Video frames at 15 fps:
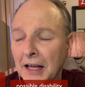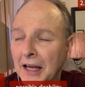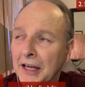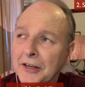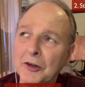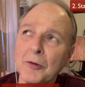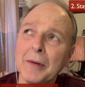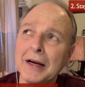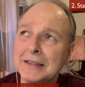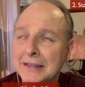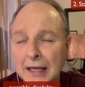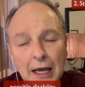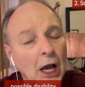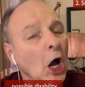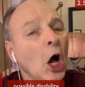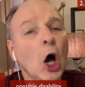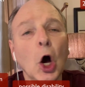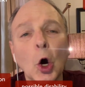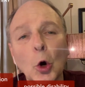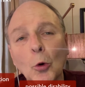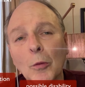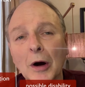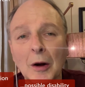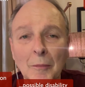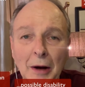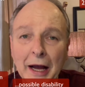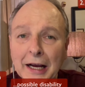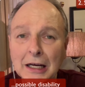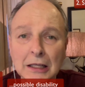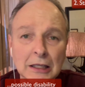And you might say, oh, well,
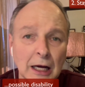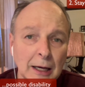Michael,